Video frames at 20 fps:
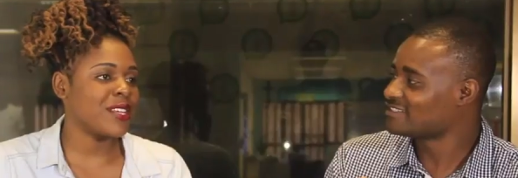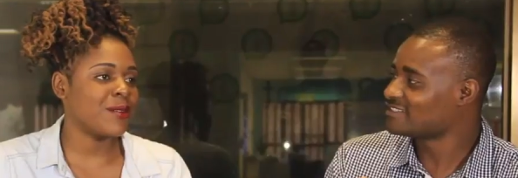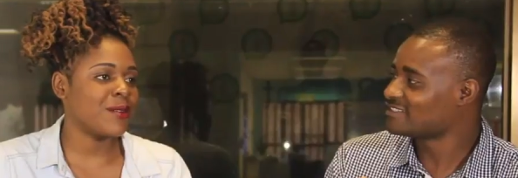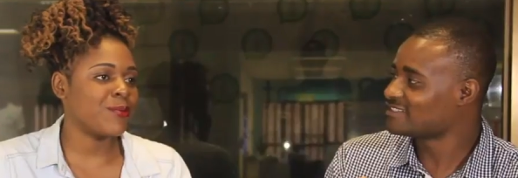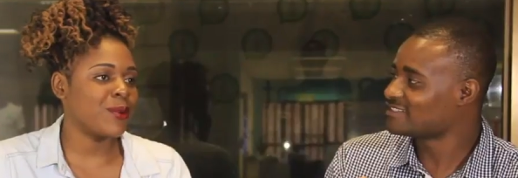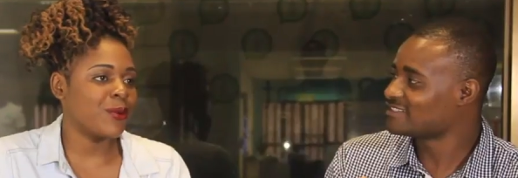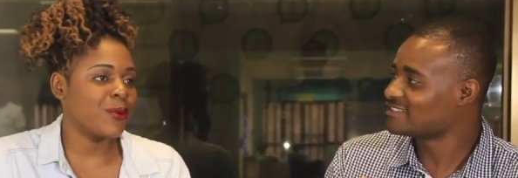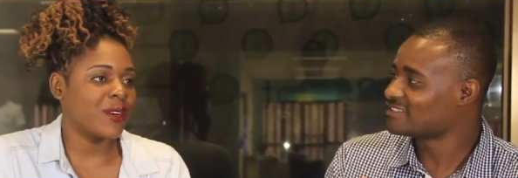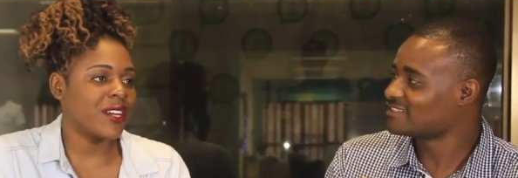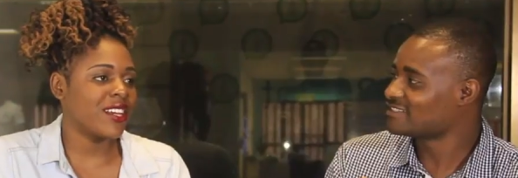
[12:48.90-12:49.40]

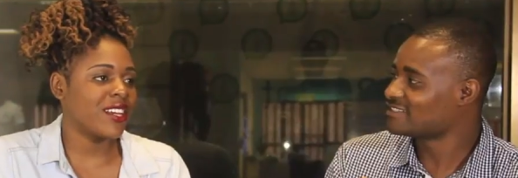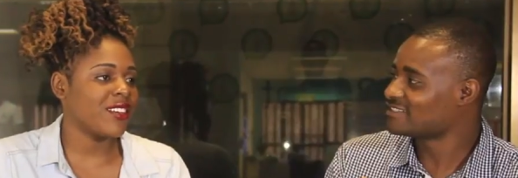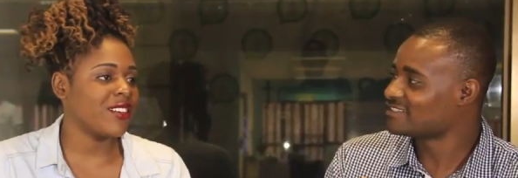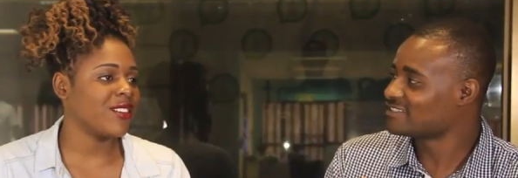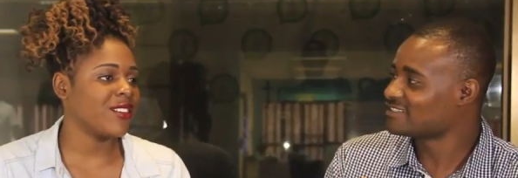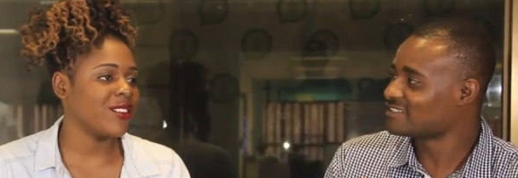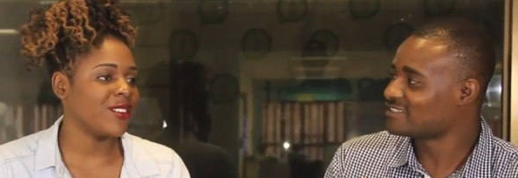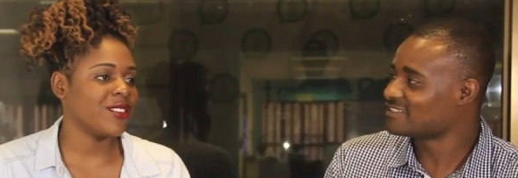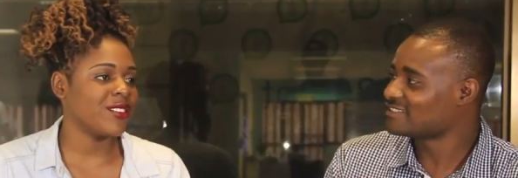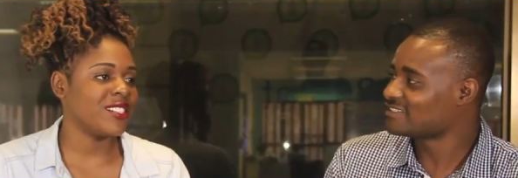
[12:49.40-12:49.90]
Speaker 1: type of way,
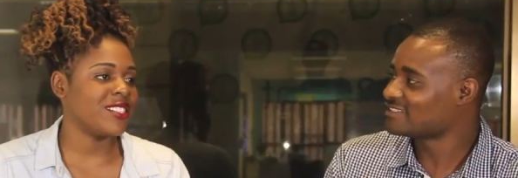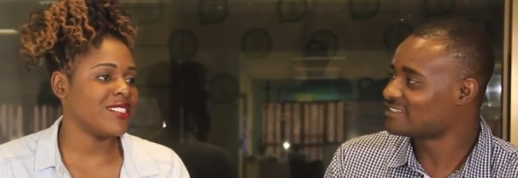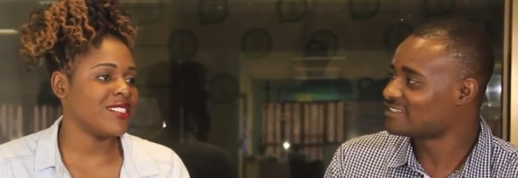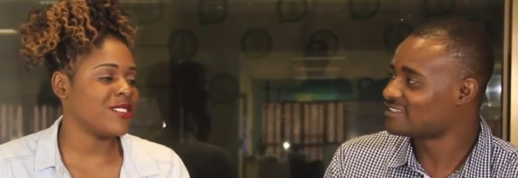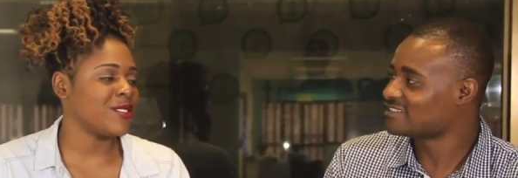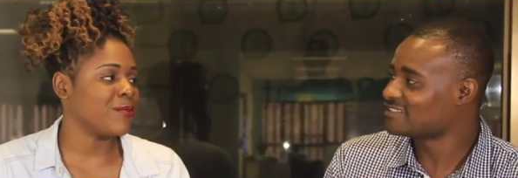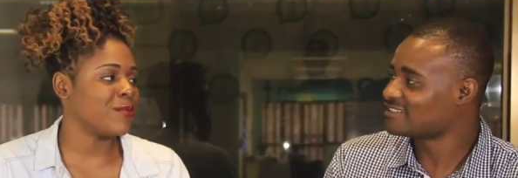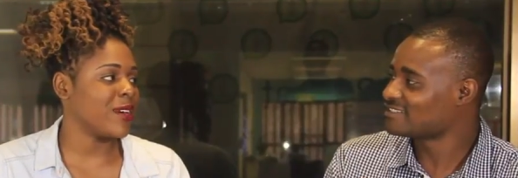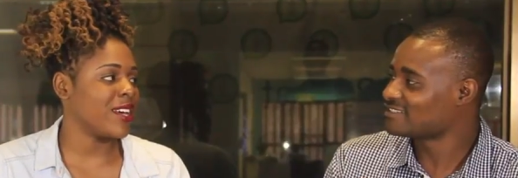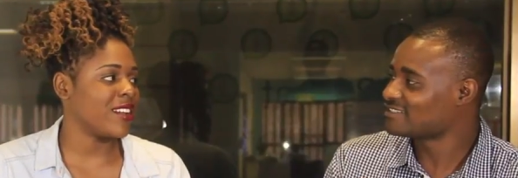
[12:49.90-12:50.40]
you know, it
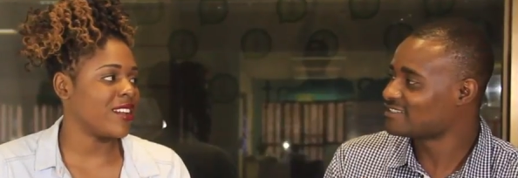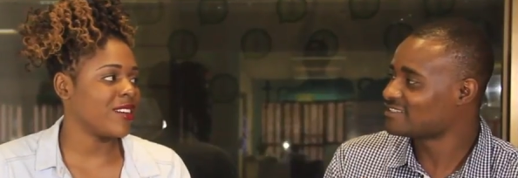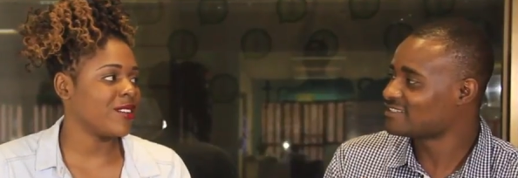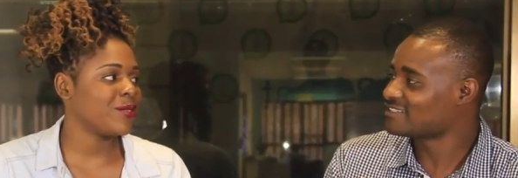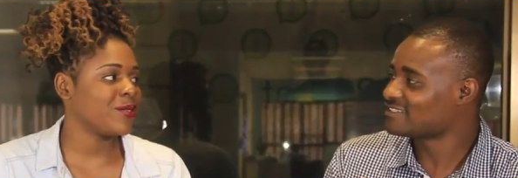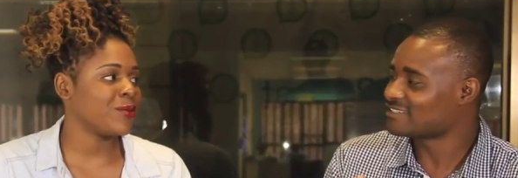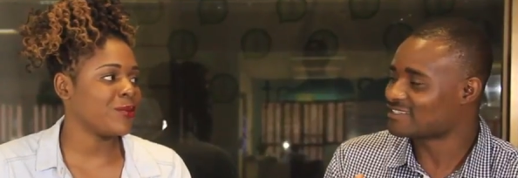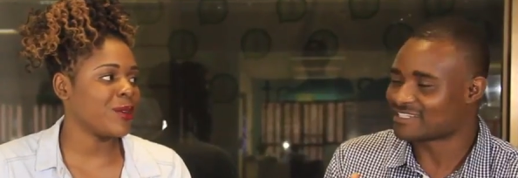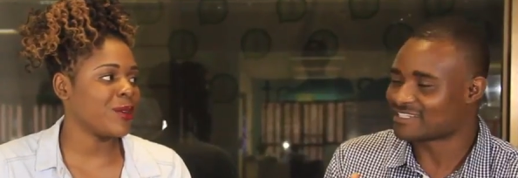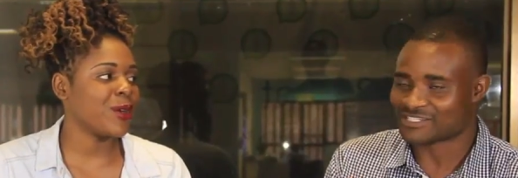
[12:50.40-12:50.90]
doesn't
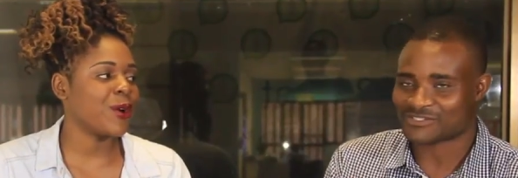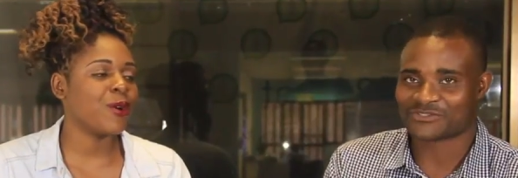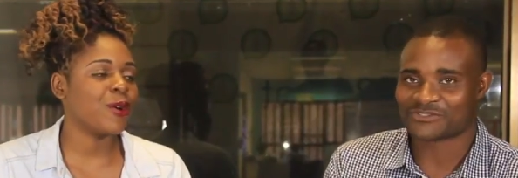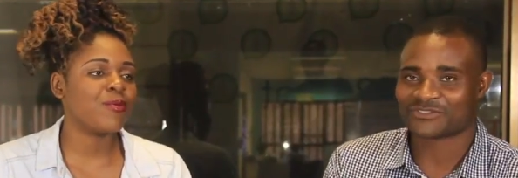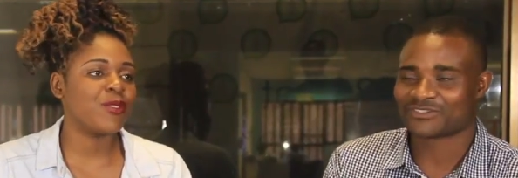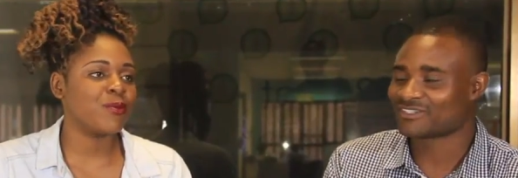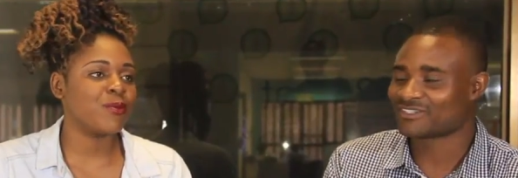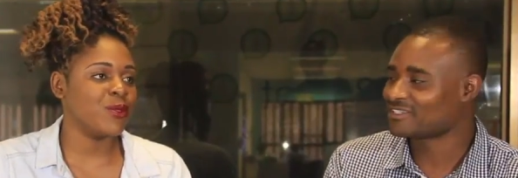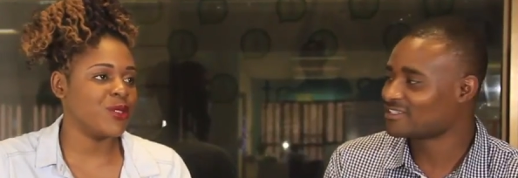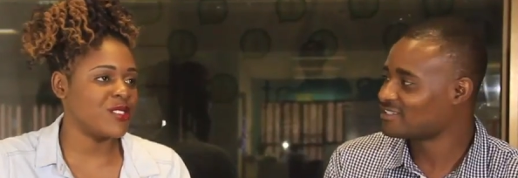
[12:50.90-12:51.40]
matter. It we doesn't.
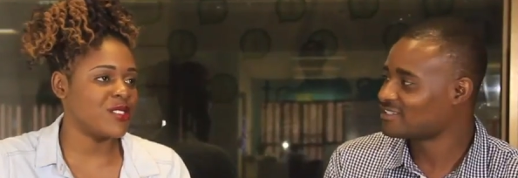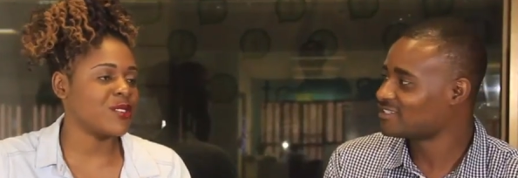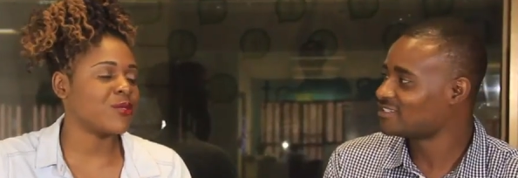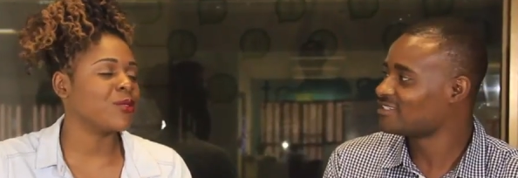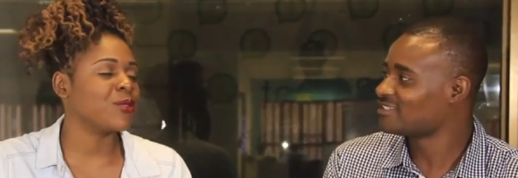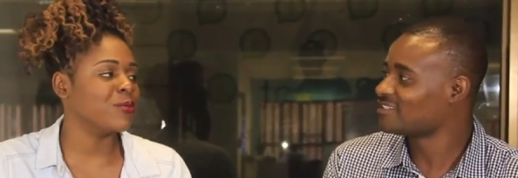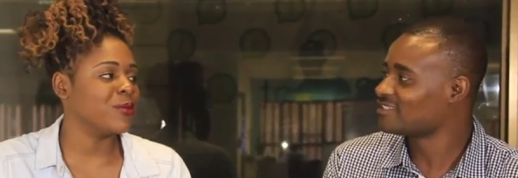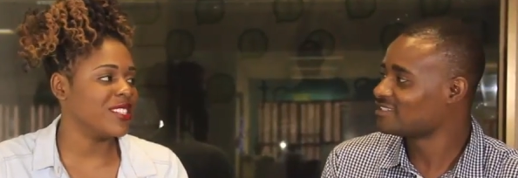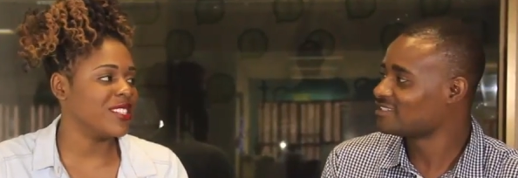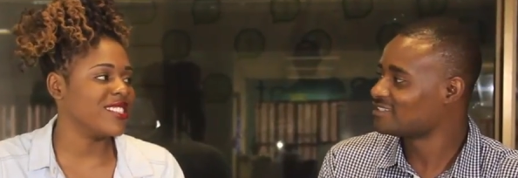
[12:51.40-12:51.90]
hope the
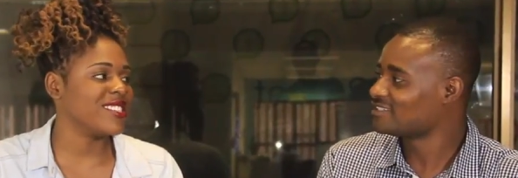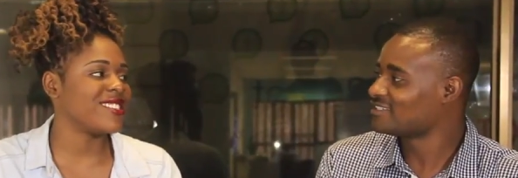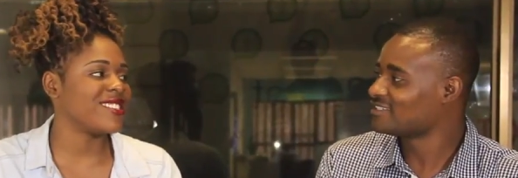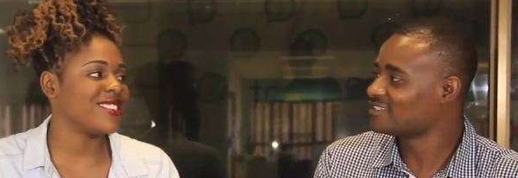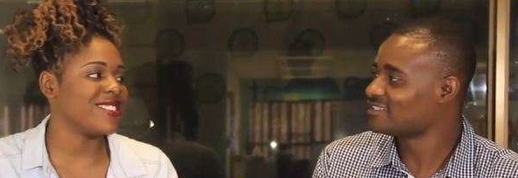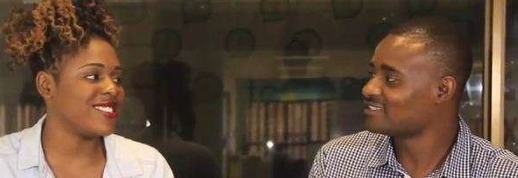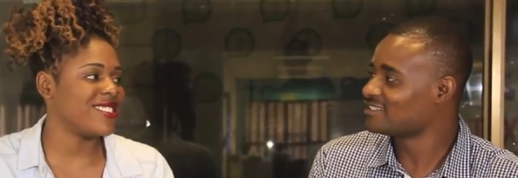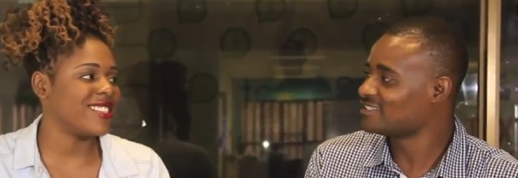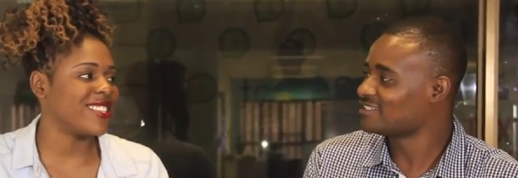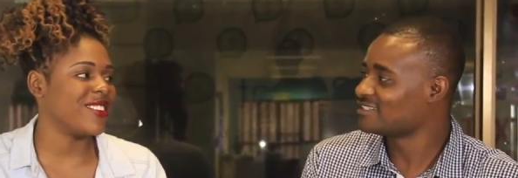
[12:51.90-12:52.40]
music will
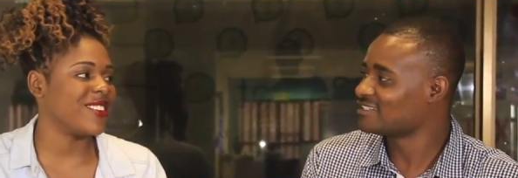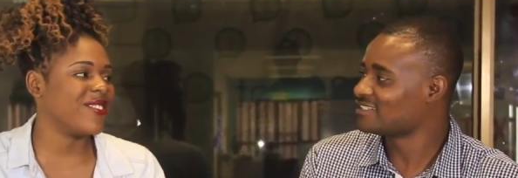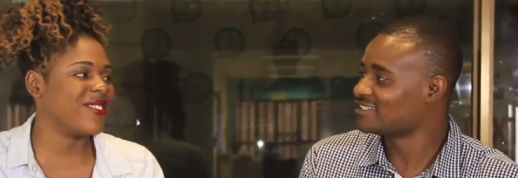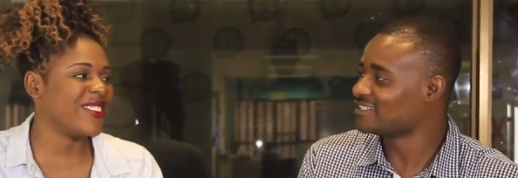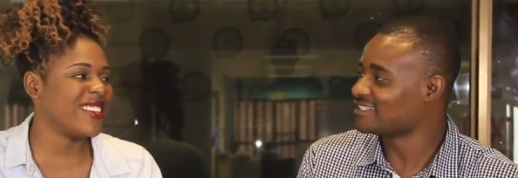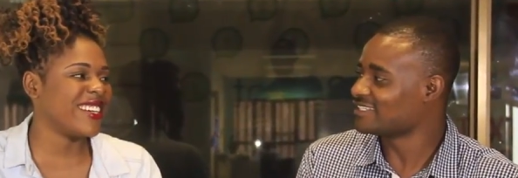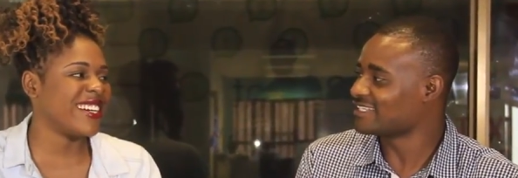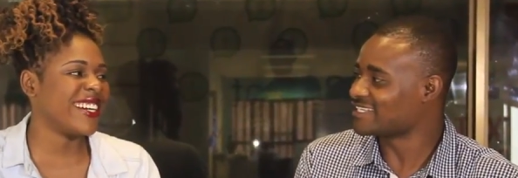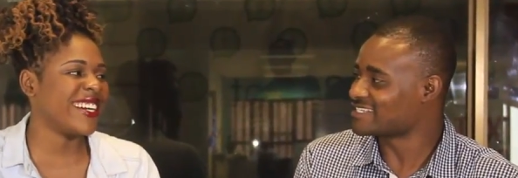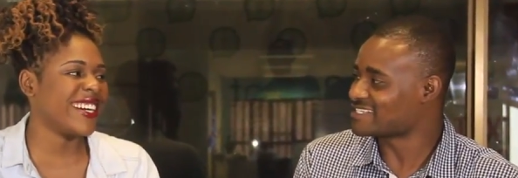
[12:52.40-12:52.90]
minister to
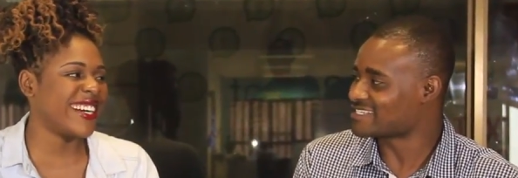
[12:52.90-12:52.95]
them. Is it?